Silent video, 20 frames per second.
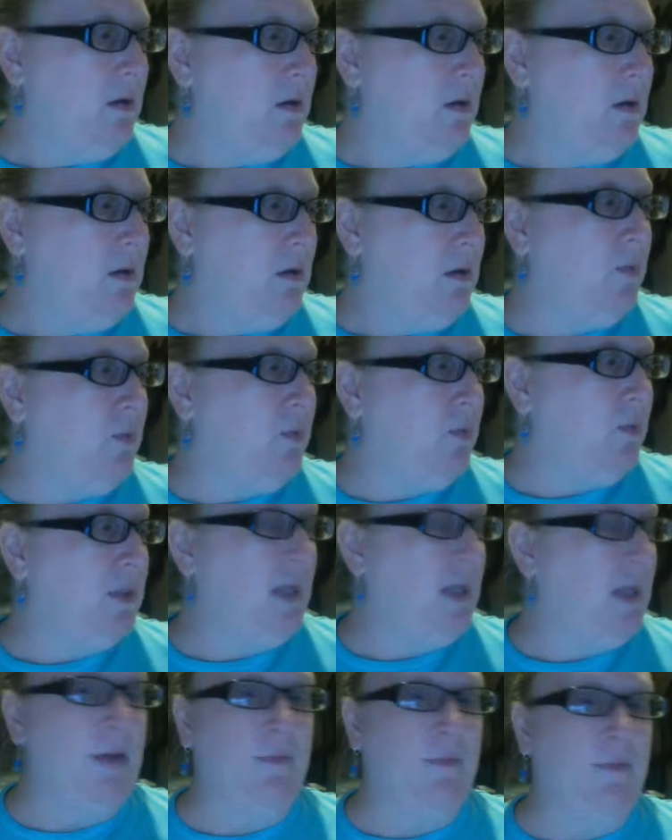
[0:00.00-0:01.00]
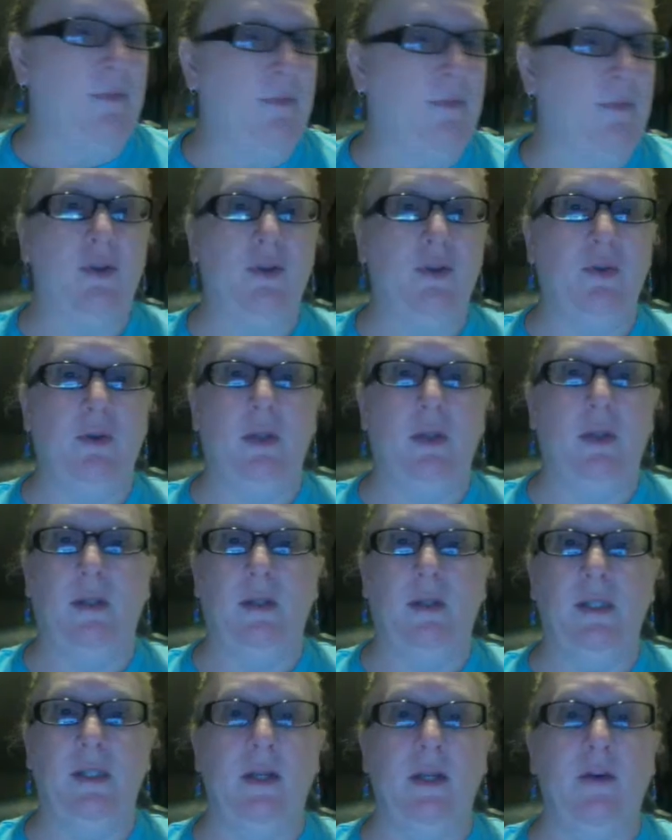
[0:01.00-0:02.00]
So I would like for you to at
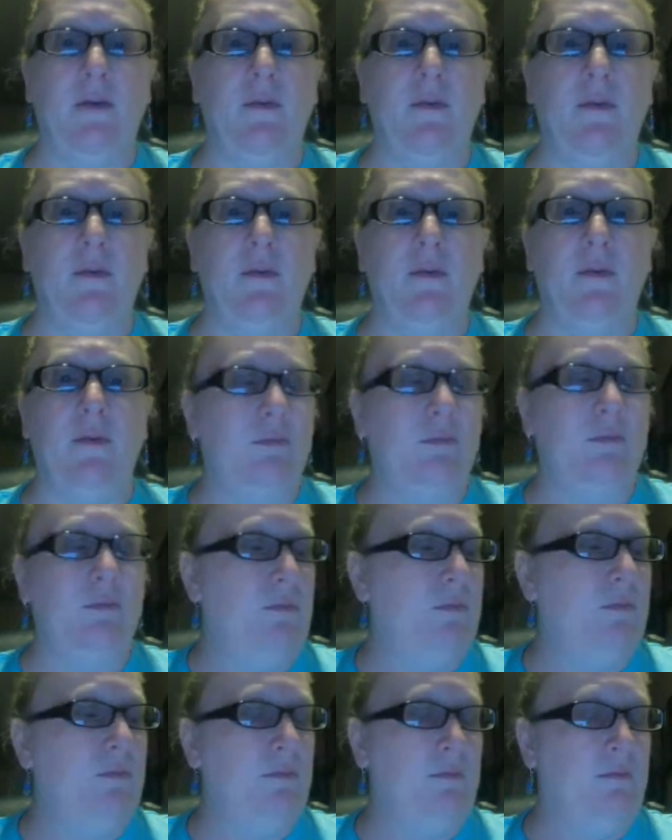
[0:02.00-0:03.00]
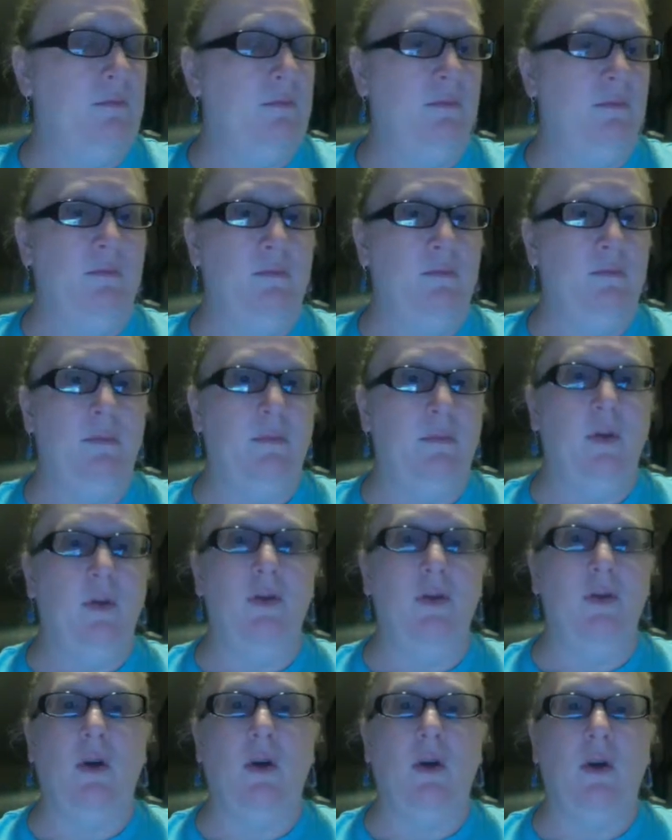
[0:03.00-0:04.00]
least know who
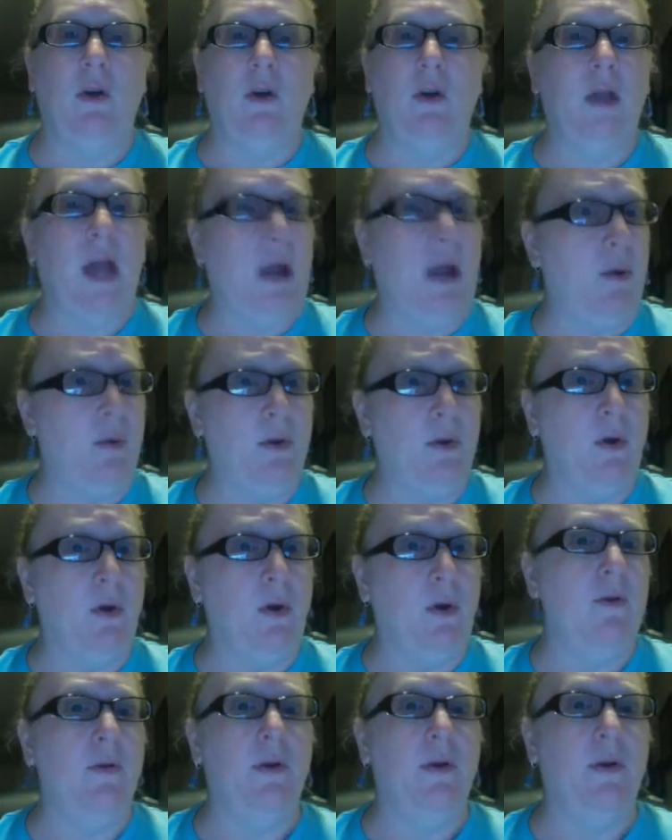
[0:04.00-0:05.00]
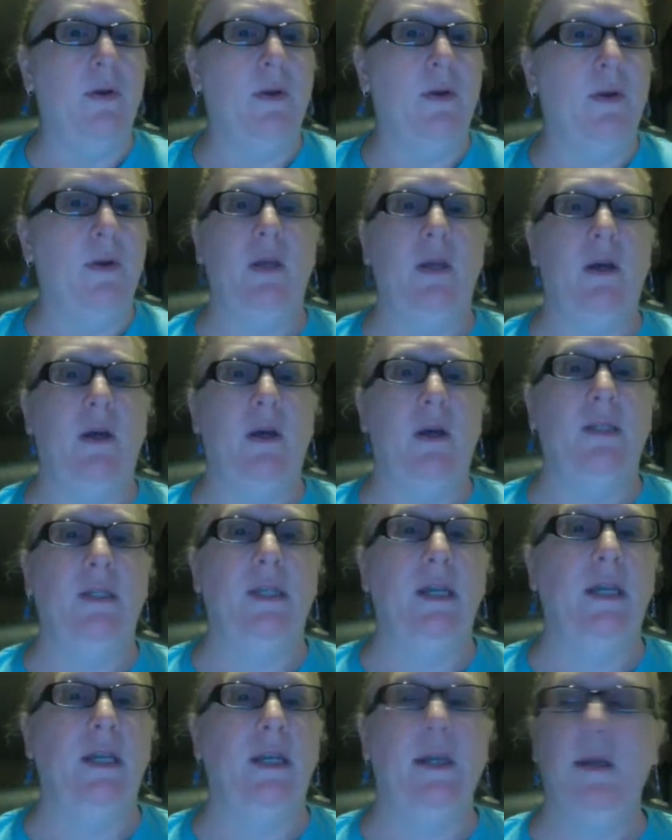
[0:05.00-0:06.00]
Dr. Howard Gardner is, because
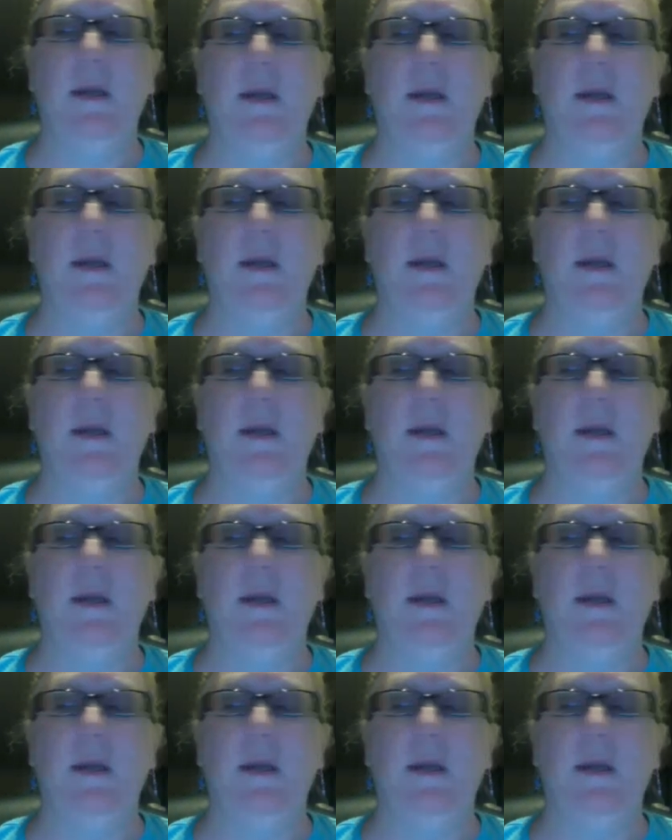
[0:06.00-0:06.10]
he